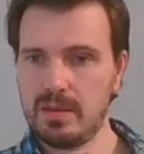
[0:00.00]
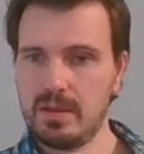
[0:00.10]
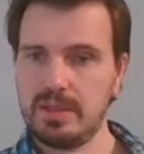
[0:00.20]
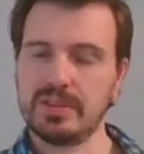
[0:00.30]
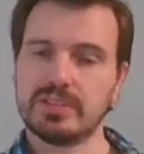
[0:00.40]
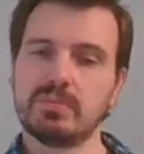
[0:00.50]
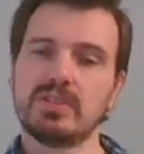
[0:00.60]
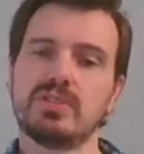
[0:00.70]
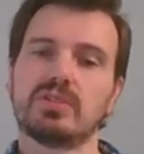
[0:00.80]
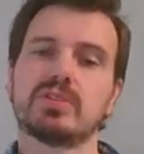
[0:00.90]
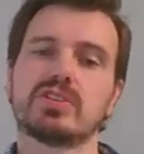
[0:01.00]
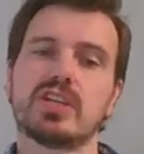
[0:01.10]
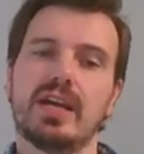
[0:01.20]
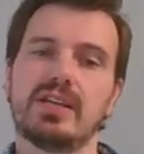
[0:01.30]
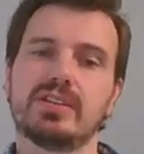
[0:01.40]
And this means you can
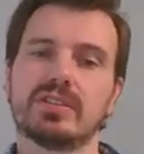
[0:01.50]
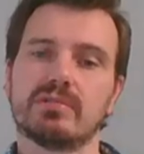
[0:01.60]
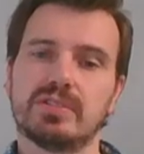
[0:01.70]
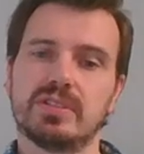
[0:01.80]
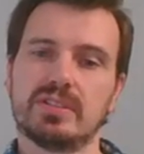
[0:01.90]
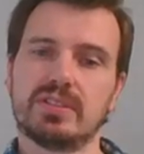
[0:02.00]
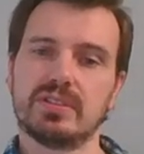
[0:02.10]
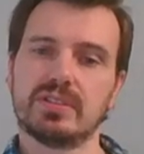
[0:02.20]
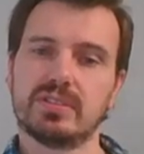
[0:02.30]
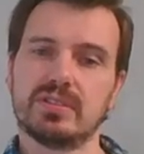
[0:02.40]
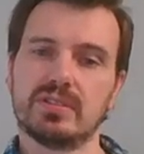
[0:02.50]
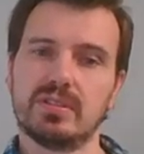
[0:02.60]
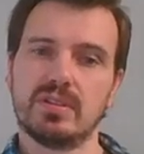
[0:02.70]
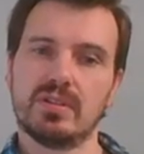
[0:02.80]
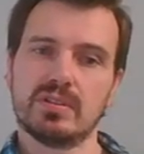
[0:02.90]
change the resistance.
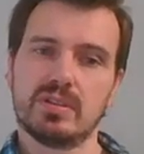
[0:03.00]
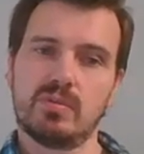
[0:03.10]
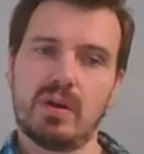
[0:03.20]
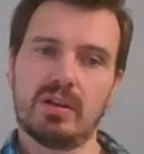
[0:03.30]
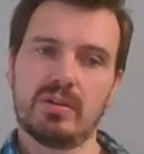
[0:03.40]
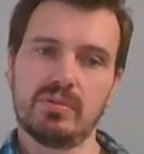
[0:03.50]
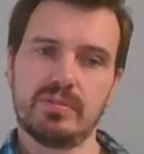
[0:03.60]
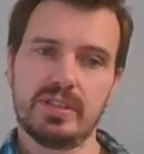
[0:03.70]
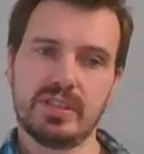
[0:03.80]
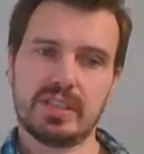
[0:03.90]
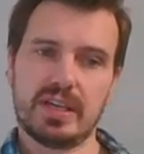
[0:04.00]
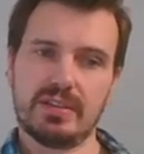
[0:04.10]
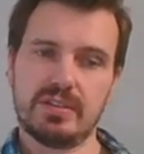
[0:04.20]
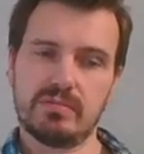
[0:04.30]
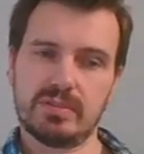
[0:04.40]
So while all of these
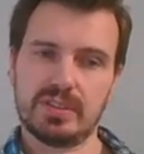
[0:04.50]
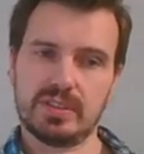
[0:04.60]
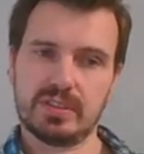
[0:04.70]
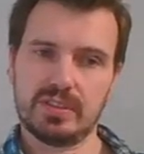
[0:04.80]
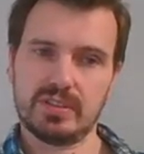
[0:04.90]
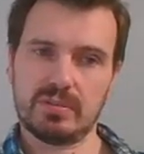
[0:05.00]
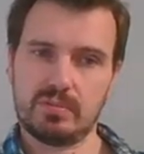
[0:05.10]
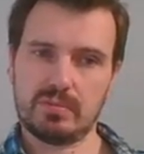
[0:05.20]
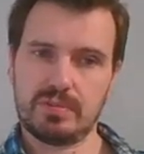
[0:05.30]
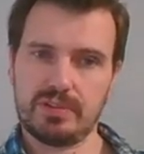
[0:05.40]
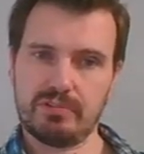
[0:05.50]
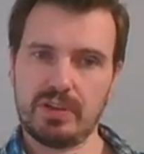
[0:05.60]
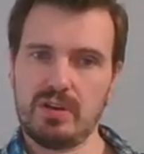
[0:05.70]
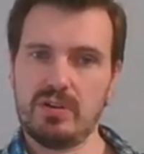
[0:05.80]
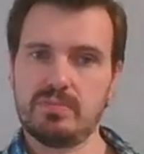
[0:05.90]
other resistors, the
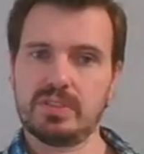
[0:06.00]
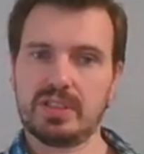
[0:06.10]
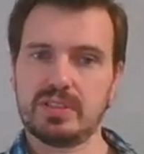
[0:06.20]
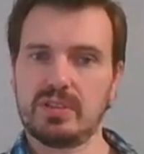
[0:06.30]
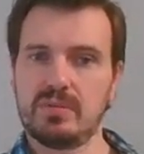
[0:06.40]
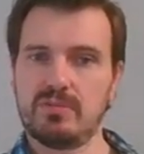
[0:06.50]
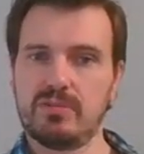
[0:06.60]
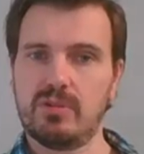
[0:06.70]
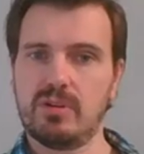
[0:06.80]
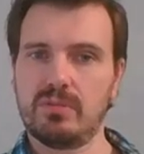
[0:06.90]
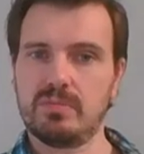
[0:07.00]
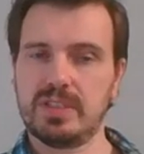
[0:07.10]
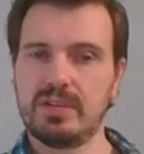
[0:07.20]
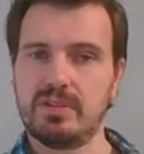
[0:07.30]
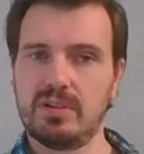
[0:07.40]
3-ohm, 6-ohm, 4-ohm,
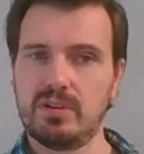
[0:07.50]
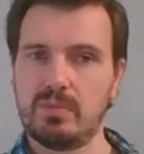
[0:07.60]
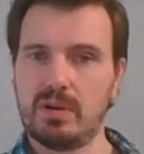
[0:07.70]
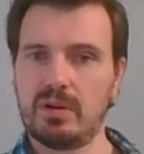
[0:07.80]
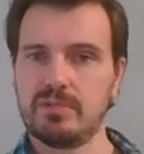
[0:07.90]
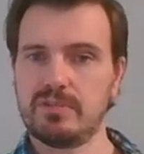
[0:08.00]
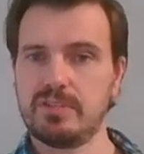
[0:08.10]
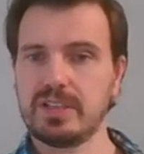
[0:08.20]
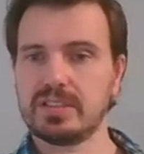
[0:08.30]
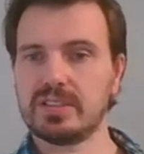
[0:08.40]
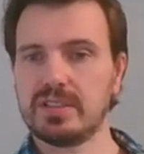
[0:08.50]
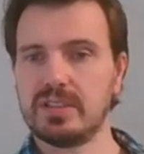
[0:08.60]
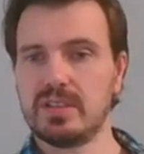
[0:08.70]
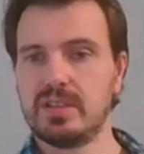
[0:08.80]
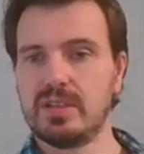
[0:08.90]
7-ohm are fixed,
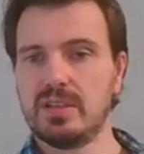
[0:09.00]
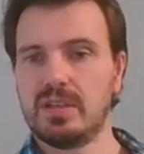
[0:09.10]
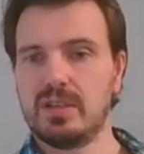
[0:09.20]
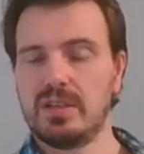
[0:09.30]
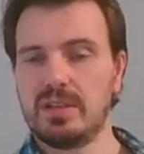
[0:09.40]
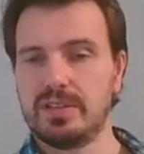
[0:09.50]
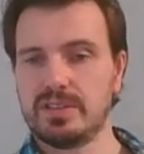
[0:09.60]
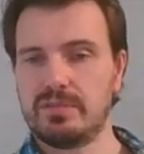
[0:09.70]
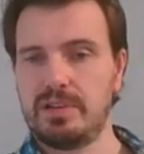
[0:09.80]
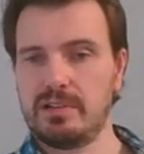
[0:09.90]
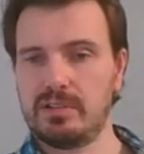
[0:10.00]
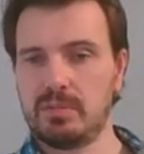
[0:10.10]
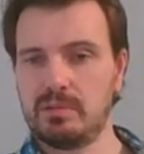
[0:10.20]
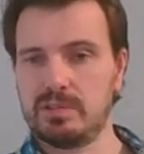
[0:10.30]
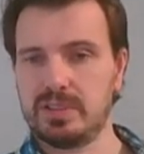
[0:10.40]
this
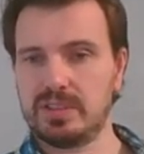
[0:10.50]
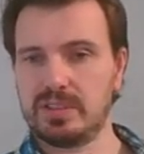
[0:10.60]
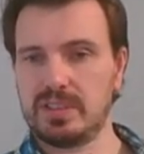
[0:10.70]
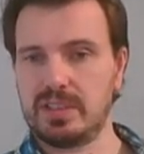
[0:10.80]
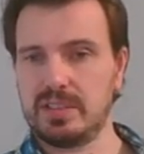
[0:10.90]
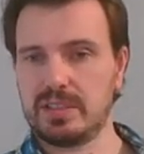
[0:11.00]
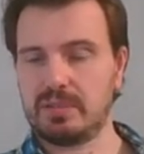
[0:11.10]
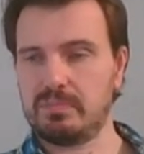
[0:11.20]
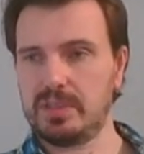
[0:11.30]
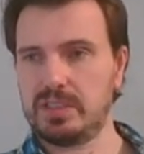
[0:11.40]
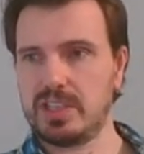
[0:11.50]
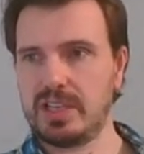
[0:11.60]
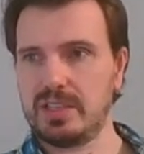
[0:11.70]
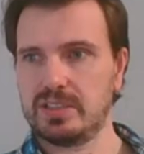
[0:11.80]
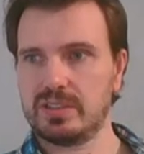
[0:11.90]
variable resistor can be
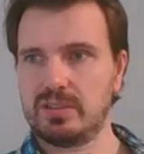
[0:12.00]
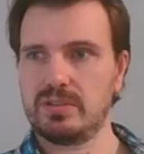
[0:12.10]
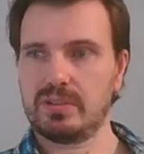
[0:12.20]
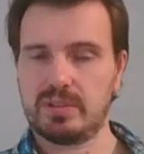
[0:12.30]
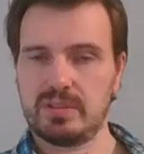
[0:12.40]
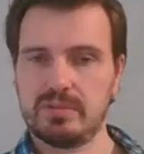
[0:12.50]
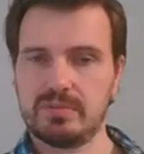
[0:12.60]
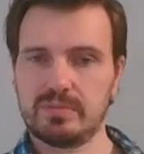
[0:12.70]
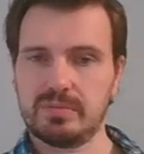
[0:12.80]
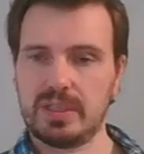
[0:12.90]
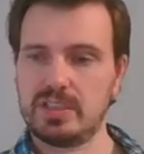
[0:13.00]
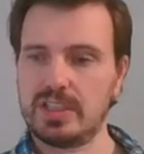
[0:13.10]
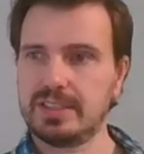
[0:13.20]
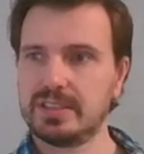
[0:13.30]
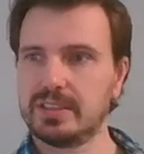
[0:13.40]
changed. So you can
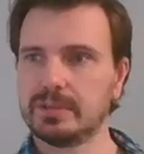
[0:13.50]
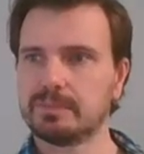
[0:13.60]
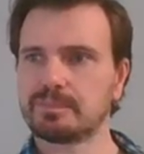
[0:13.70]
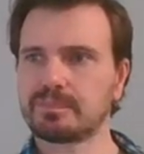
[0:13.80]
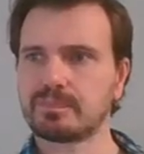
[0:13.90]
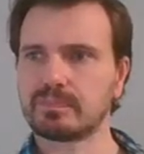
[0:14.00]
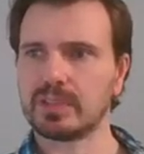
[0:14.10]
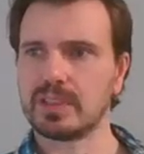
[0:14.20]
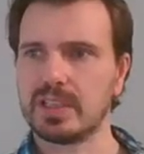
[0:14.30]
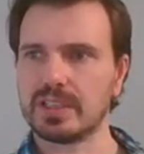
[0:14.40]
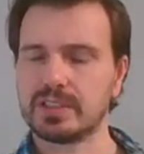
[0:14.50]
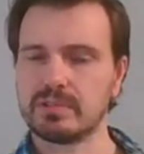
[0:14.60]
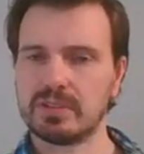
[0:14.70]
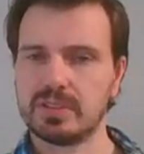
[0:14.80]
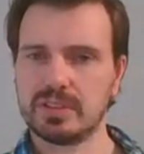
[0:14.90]
adjust it, adjust the
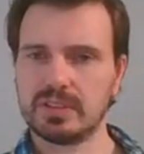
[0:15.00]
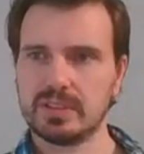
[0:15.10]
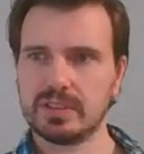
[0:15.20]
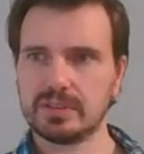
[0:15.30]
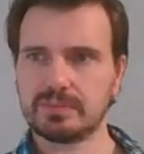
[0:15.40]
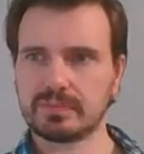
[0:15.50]
resistance.